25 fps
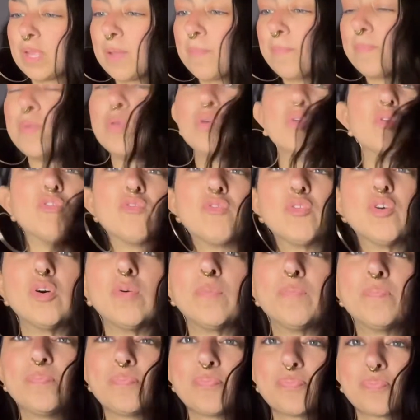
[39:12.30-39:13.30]

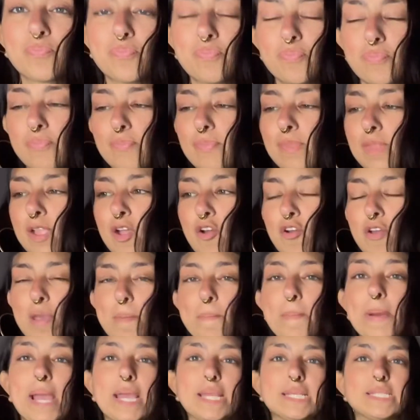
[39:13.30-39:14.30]
Beautiful. Okay,
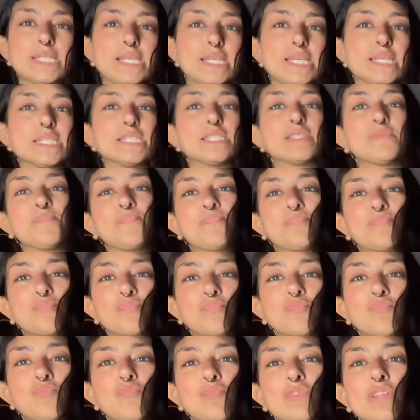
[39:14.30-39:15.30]
Pisces.
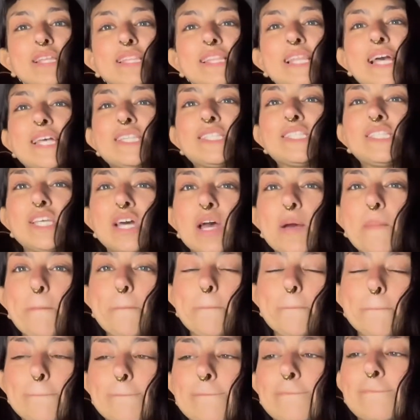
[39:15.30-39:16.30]
Last step.
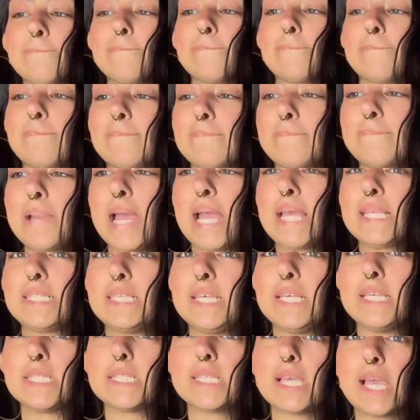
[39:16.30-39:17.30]

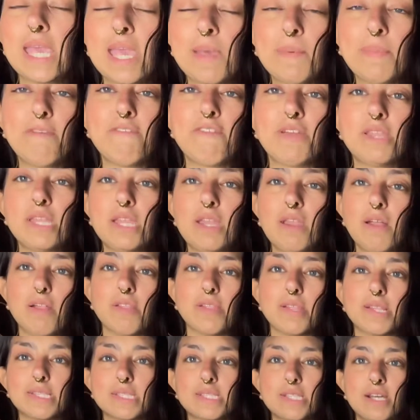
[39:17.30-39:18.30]
Pisces. I can't believe I did
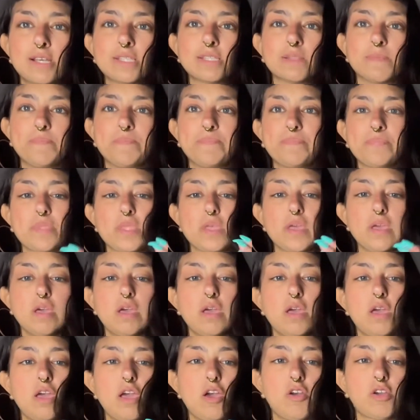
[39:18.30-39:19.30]
all this. Awesome.
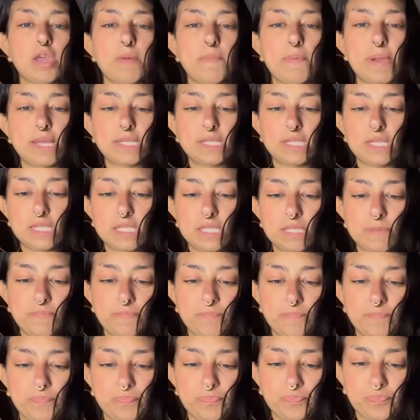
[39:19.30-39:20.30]
Okay, Pisces.
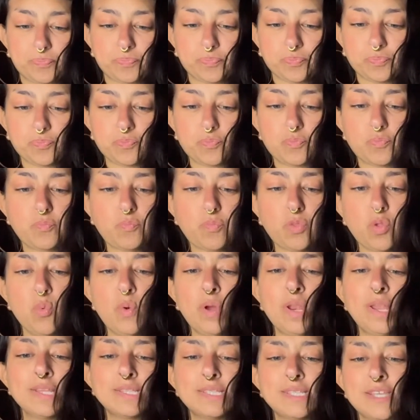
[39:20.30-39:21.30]

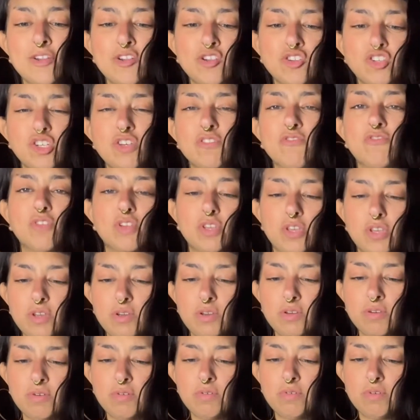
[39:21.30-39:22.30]
What is the energy for
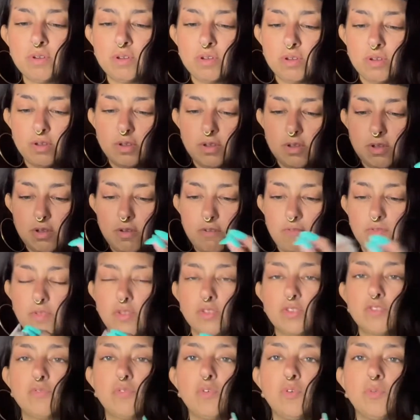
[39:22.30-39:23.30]
you
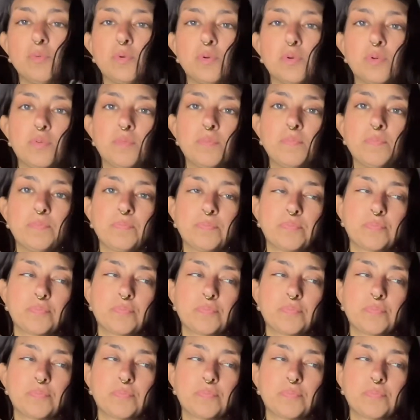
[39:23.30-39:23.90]
this full moon?